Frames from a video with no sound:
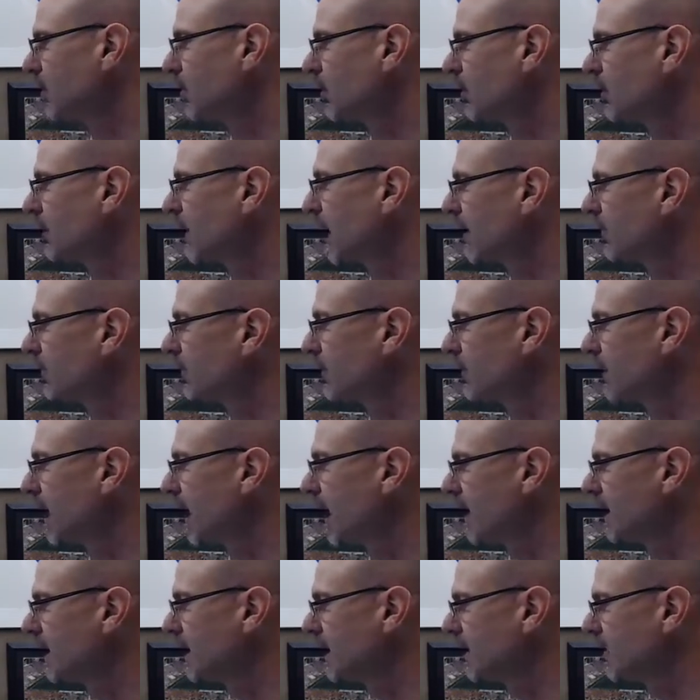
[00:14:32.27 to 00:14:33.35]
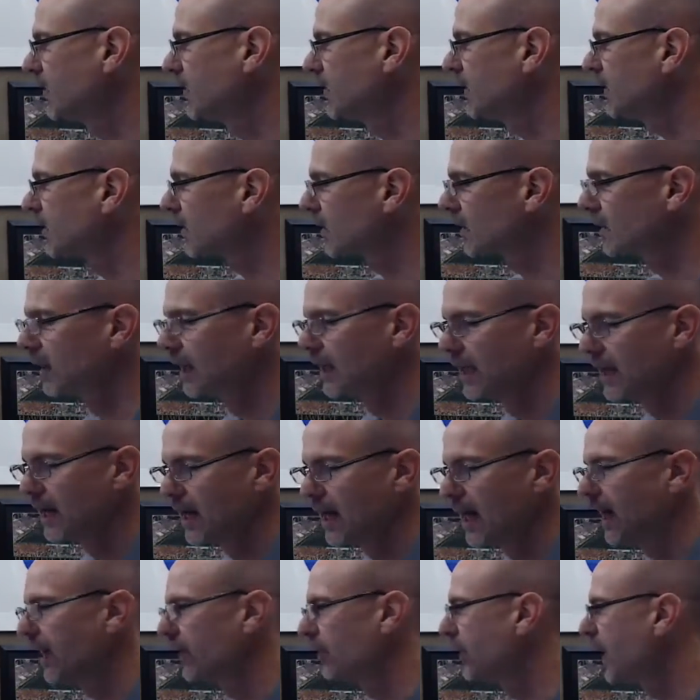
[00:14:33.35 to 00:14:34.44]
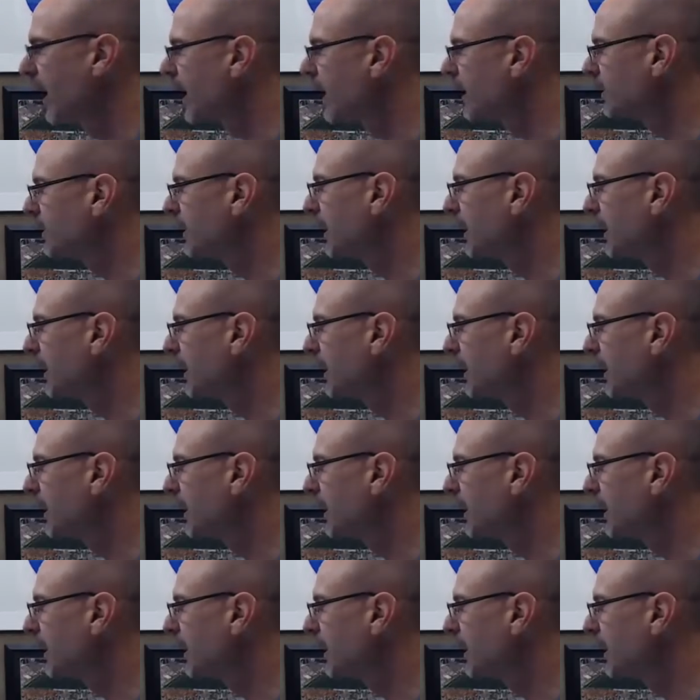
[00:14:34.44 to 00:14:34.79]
your life a lot easier. Then